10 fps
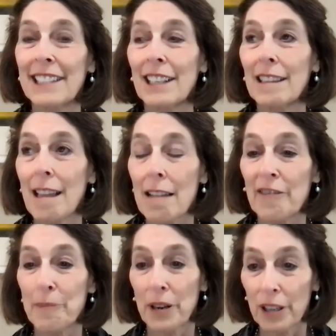a lot
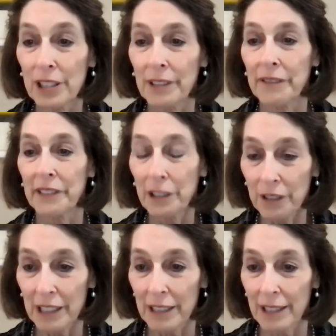of
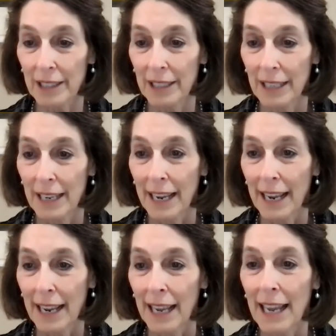perseverance.
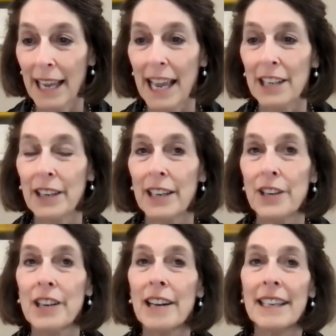And
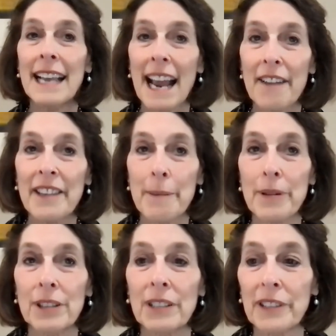you're not going to have that
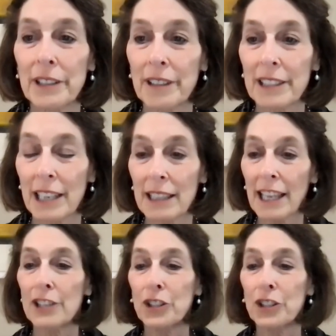perseverance unless